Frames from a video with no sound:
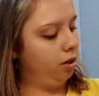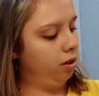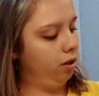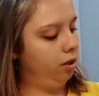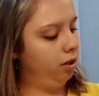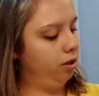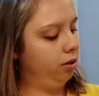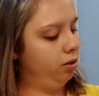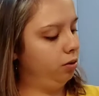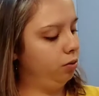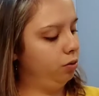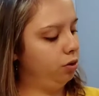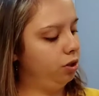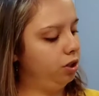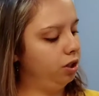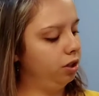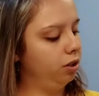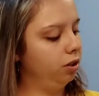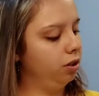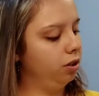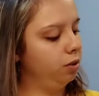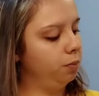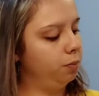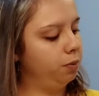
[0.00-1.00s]
I need to
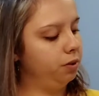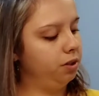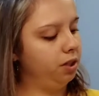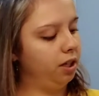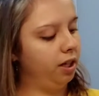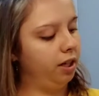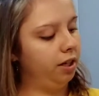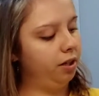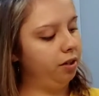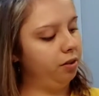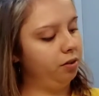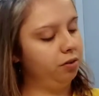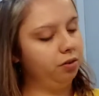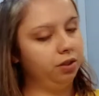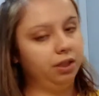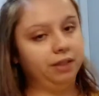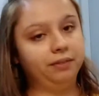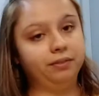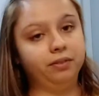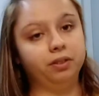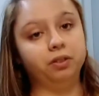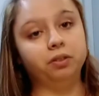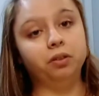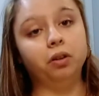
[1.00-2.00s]
chill the potatoes
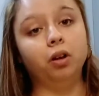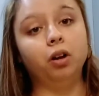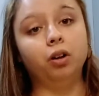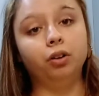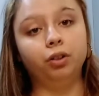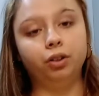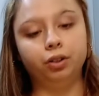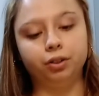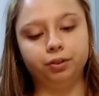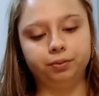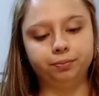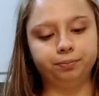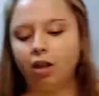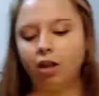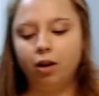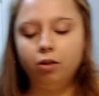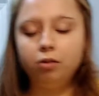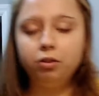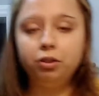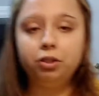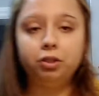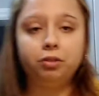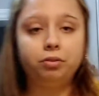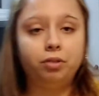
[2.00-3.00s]
even longer.
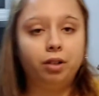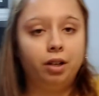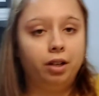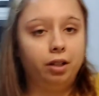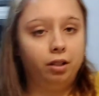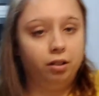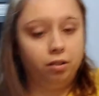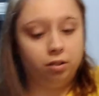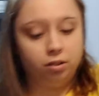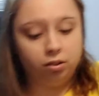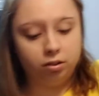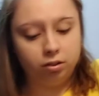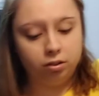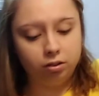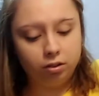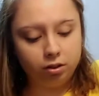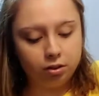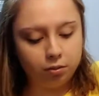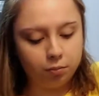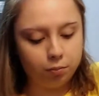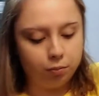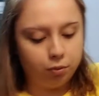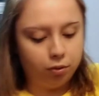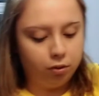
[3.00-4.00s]
I was just ready to
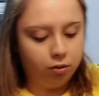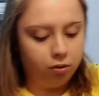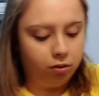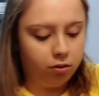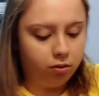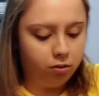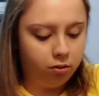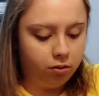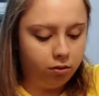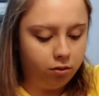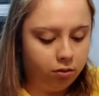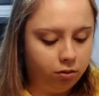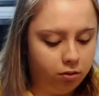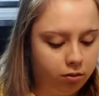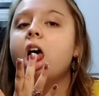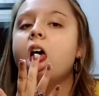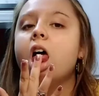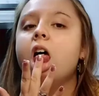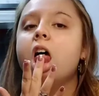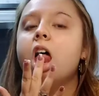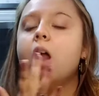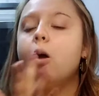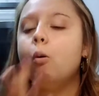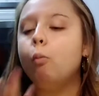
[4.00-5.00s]
cook them, bro.
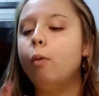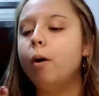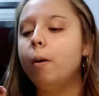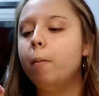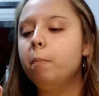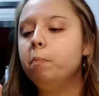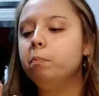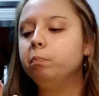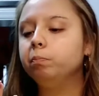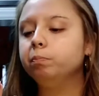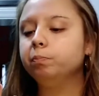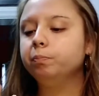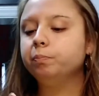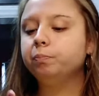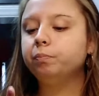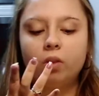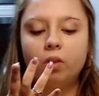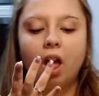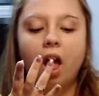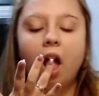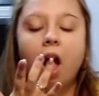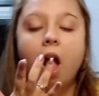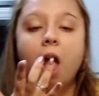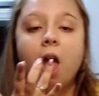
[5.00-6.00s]
Well,
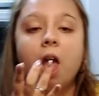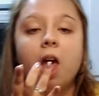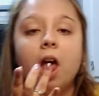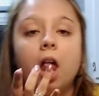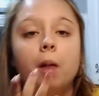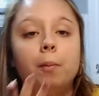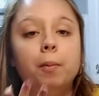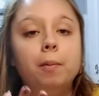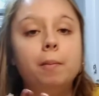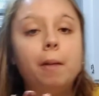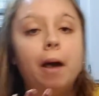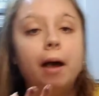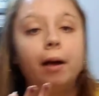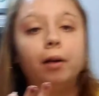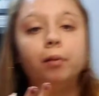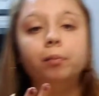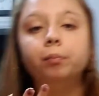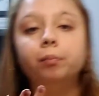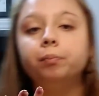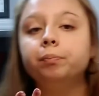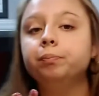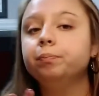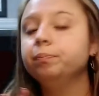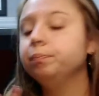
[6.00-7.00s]
I'll be back.
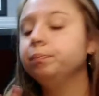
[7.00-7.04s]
